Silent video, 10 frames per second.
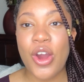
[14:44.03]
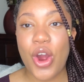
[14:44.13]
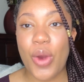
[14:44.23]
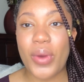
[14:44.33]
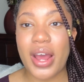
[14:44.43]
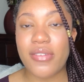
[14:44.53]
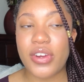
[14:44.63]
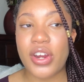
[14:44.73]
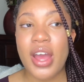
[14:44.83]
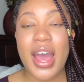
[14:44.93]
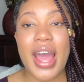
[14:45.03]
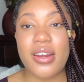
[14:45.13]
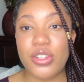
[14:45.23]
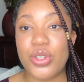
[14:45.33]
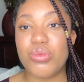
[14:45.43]
or whatever,
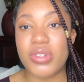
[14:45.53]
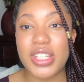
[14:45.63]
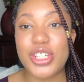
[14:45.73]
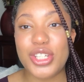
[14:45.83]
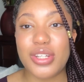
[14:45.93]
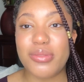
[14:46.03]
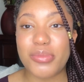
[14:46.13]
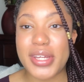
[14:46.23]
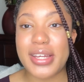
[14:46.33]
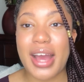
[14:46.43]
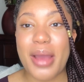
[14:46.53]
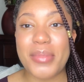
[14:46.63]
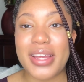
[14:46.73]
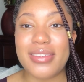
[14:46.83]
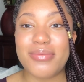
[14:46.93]
and you really shouldn't be. I
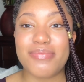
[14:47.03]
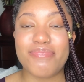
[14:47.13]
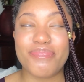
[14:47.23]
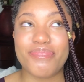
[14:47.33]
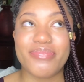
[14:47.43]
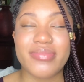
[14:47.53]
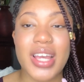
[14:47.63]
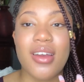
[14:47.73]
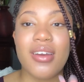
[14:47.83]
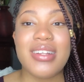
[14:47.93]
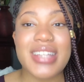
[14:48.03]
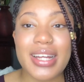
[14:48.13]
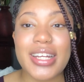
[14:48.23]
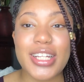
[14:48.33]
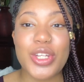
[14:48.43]
mean,
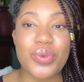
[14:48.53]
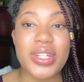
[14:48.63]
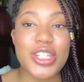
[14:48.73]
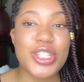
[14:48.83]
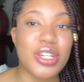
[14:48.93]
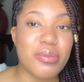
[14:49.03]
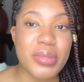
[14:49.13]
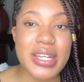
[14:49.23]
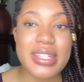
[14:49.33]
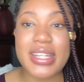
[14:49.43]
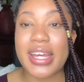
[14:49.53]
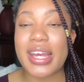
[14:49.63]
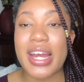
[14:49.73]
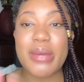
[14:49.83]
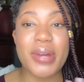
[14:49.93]
technically you really shouldn't be
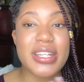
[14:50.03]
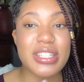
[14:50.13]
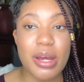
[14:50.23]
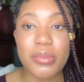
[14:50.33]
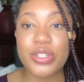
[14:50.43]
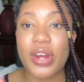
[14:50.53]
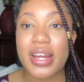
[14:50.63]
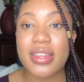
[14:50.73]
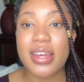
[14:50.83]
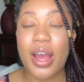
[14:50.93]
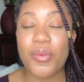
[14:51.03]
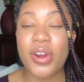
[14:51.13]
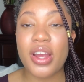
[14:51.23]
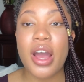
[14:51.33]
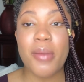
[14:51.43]
taking anybody's numbers or anything at
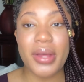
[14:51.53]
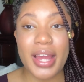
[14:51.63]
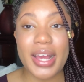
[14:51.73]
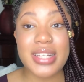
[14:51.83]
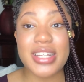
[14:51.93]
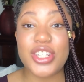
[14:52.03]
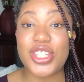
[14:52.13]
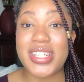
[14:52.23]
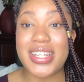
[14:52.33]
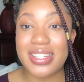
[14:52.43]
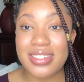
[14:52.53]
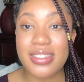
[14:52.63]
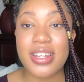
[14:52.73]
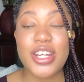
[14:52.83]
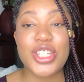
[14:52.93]
work, but like I said, she
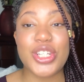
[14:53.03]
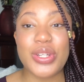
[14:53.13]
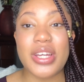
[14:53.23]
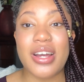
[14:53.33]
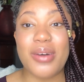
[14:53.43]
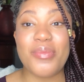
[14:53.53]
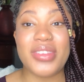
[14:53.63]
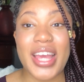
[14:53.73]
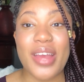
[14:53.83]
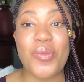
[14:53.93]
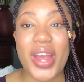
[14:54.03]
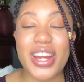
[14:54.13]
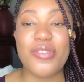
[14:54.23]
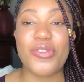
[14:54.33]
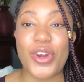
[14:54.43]
didn't. They
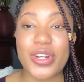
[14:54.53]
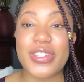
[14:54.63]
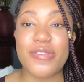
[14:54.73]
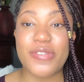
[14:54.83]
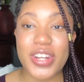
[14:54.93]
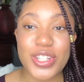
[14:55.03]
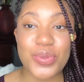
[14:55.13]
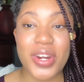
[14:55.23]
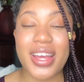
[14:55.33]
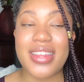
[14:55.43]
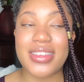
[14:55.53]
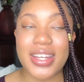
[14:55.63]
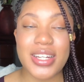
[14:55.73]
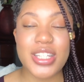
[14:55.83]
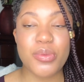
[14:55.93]
waited for her to finish work and
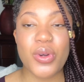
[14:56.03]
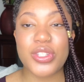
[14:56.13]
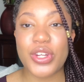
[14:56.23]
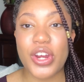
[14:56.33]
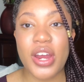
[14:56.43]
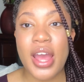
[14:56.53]
then they spoke to her,